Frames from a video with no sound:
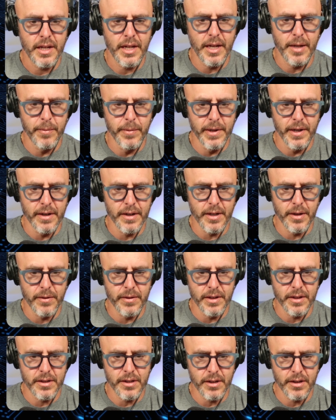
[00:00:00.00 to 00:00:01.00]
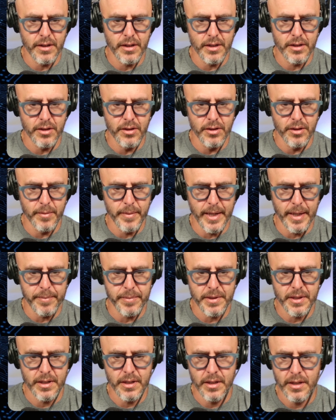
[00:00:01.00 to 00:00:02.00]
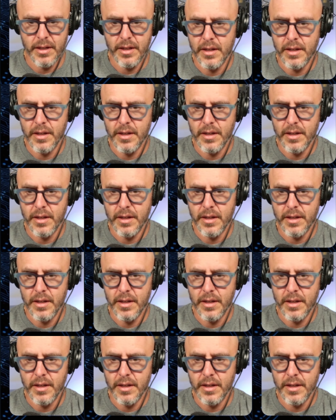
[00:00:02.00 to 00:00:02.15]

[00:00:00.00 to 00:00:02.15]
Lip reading: And we are going to turn on Google Maps.